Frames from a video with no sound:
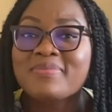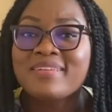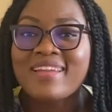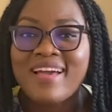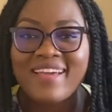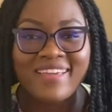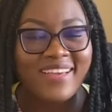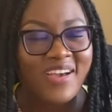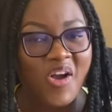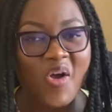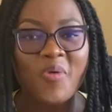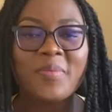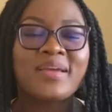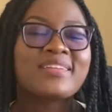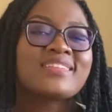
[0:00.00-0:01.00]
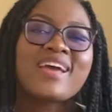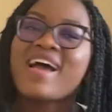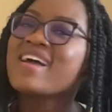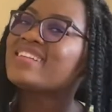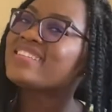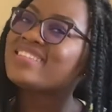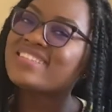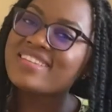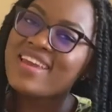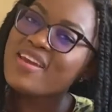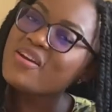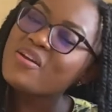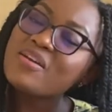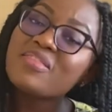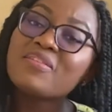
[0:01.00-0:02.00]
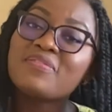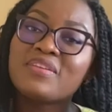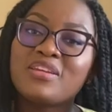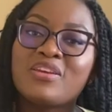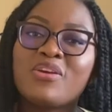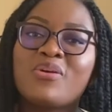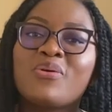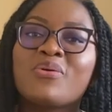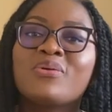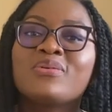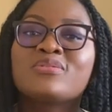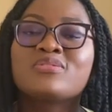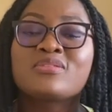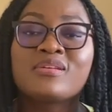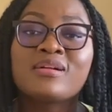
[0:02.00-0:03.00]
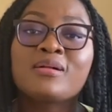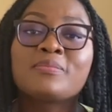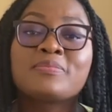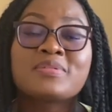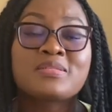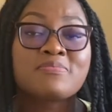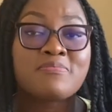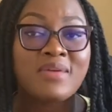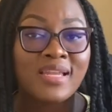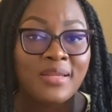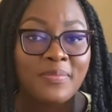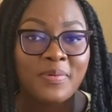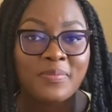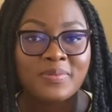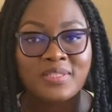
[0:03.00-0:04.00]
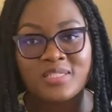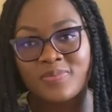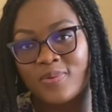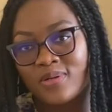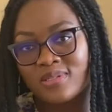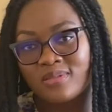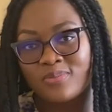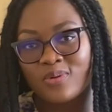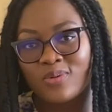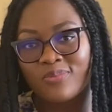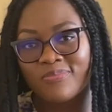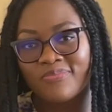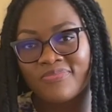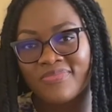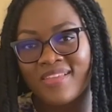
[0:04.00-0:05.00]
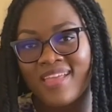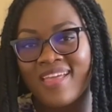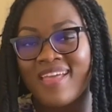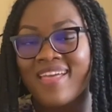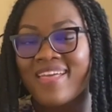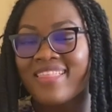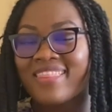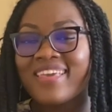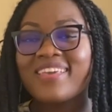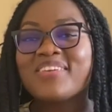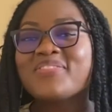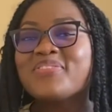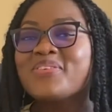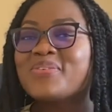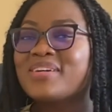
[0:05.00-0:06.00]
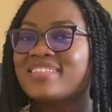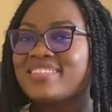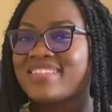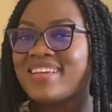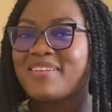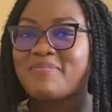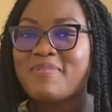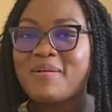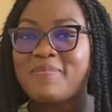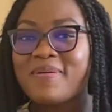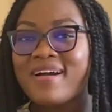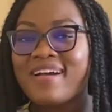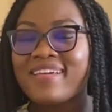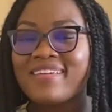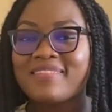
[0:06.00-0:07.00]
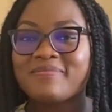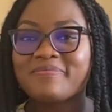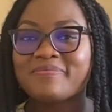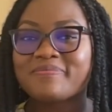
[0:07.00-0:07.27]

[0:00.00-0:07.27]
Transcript: like, comment and share the video to help as many people as possible. Thank you for watching. Bye